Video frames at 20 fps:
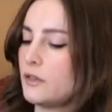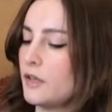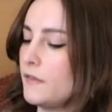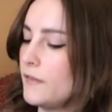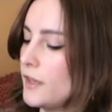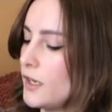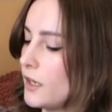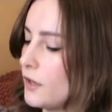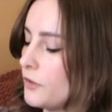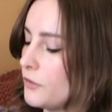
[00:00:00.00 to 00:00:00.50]
And
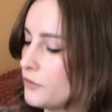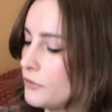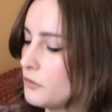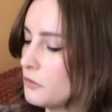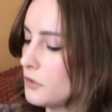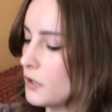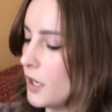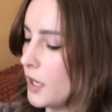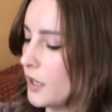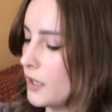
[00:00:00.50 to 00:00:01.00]
then I also
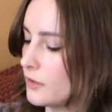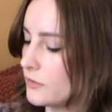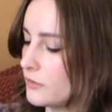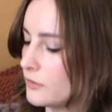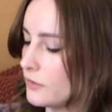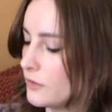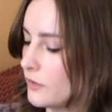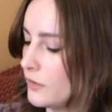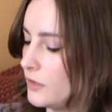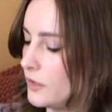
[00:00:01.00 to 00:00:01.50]

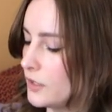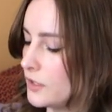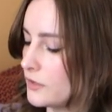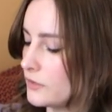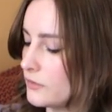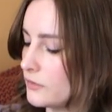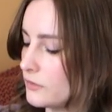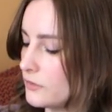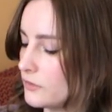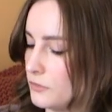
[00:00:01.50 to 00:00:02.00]
got
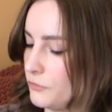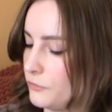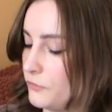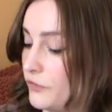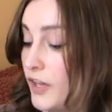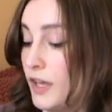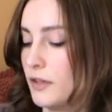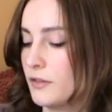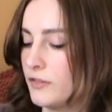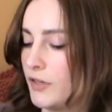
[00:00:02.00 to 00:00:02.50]
this
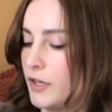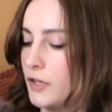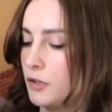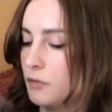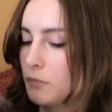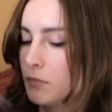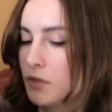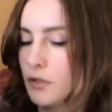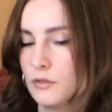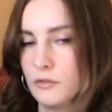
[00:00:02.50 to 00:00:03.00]
fake
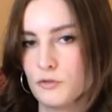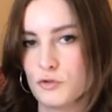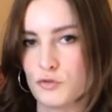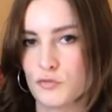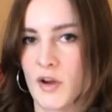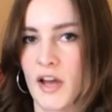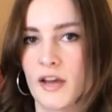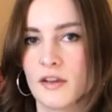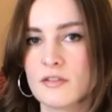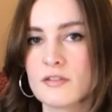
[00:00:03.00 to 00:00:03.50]
denim
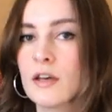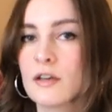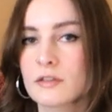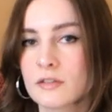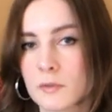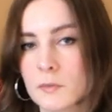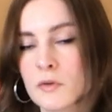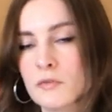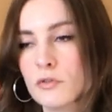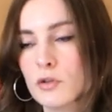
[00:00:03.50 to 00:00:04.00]
dress.
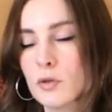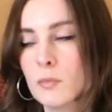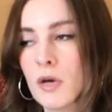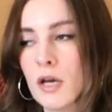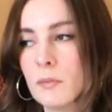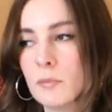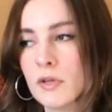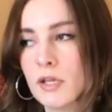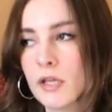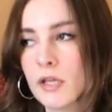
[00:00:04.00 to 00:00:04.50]
Some of you might be